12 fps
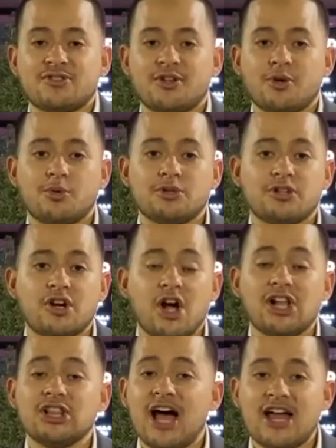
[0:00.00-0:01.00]
there were a
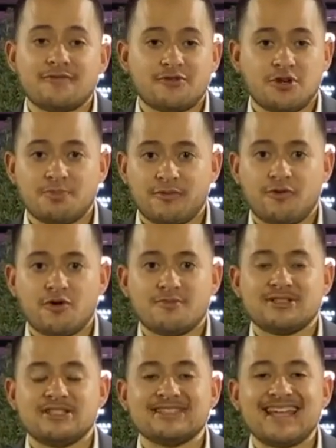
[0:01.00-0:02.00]
lot of good
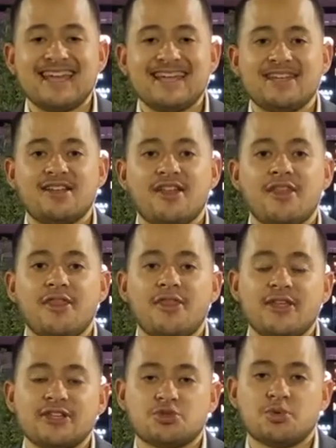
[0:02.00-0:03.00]
performances in
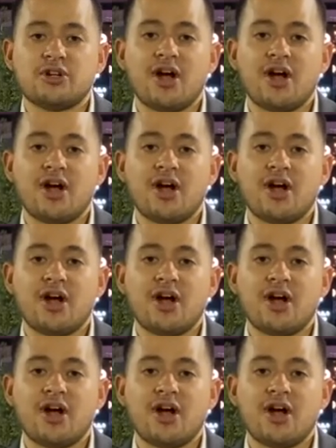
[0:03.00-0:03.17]
this one.